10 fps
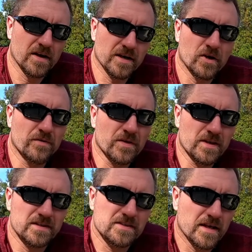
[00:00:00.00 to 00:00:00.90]
All right,
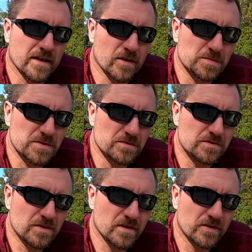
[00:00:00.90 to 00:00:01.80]
hopefully this kind of helps
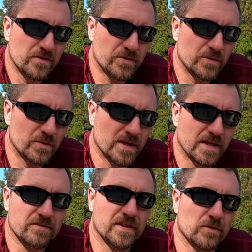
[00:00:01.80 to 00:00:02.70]
you trying to
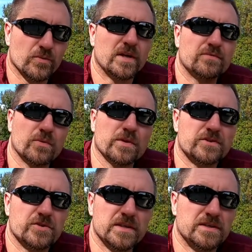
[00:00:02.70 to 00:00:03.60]
get everything ready for
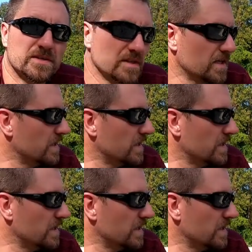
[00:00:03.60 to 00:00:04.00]
the trail